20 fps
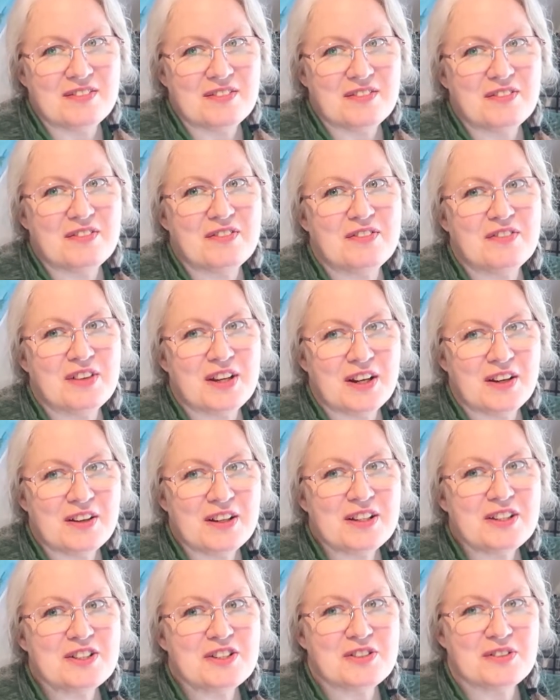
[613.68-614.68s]

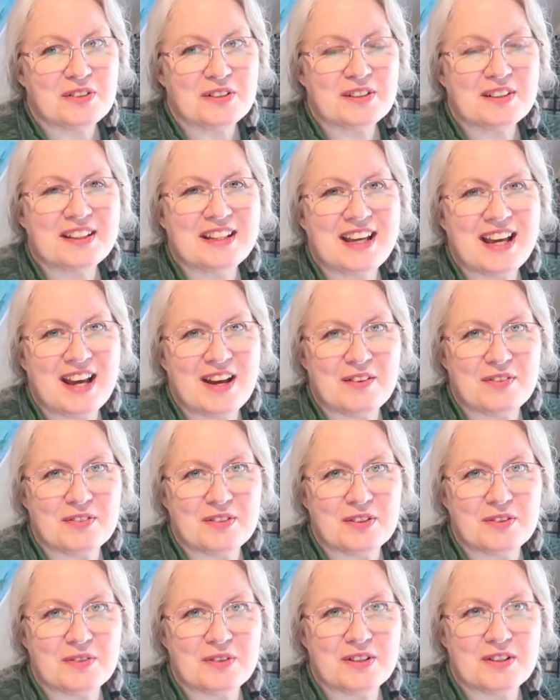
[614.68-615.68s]
very shortly
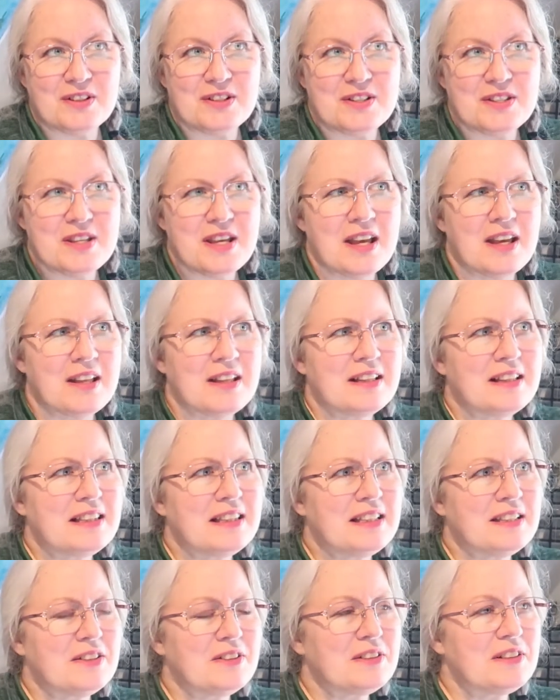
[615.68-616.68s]
afterwards,
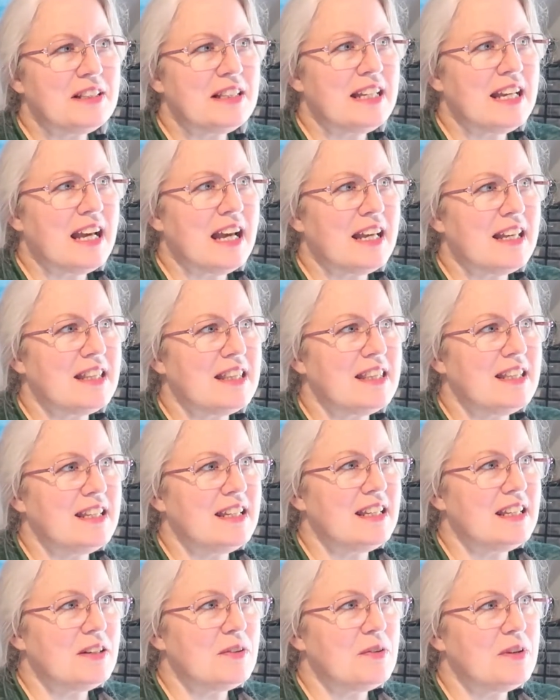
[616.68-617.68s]
literally I
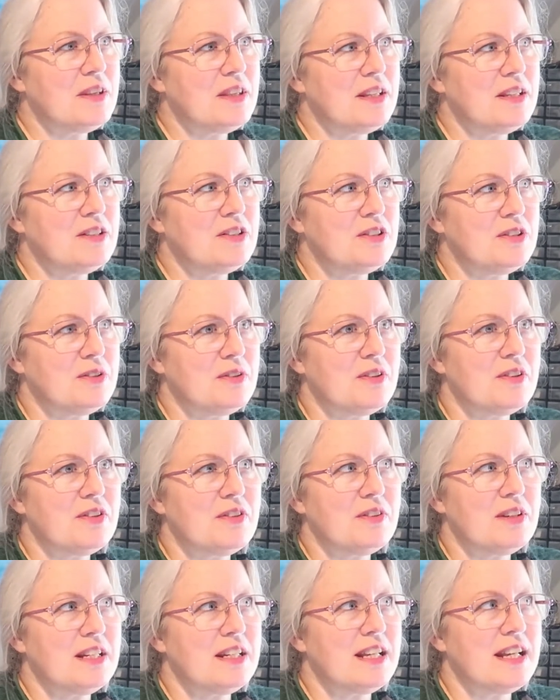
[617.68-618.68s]
think within 2 or
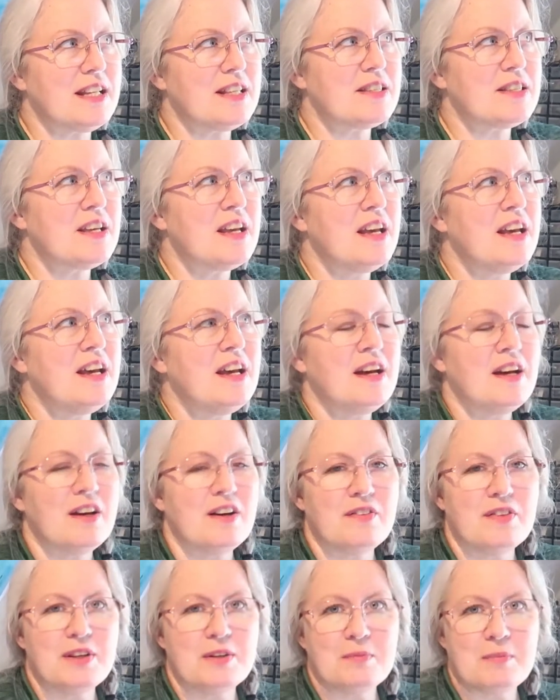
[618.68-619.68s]
3 days
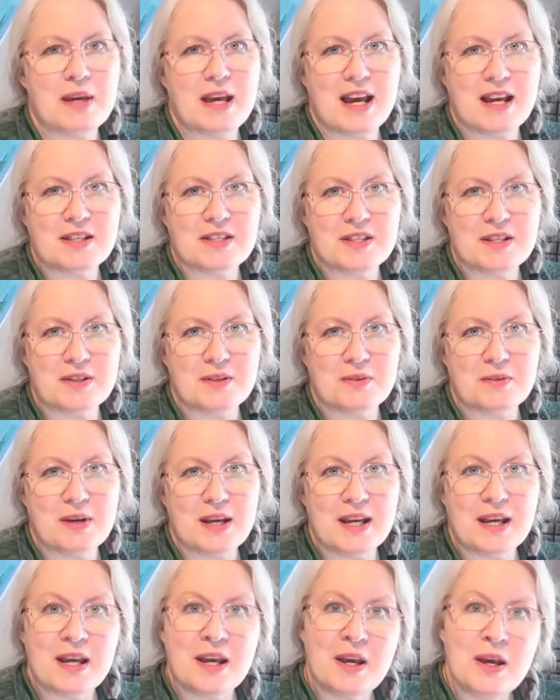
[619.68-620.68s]
of him passing
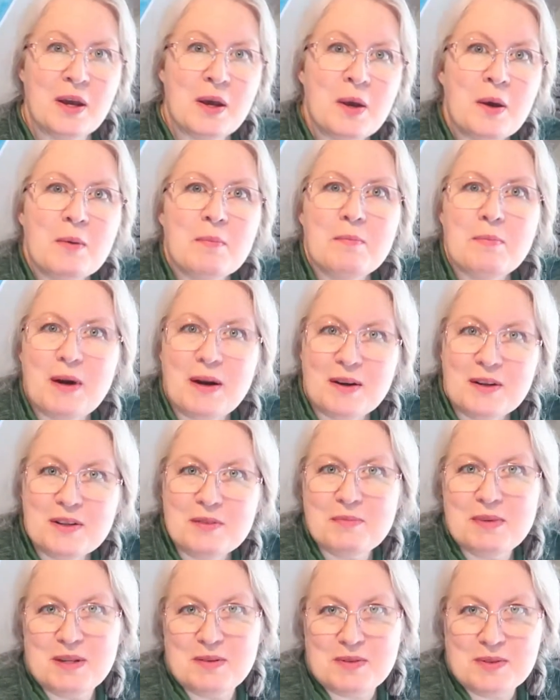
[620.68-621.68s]
away,
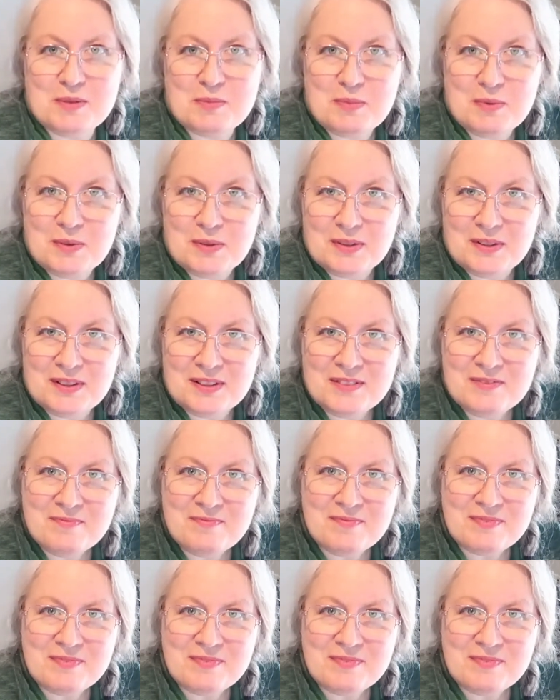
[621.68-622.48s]
Barnaby was born.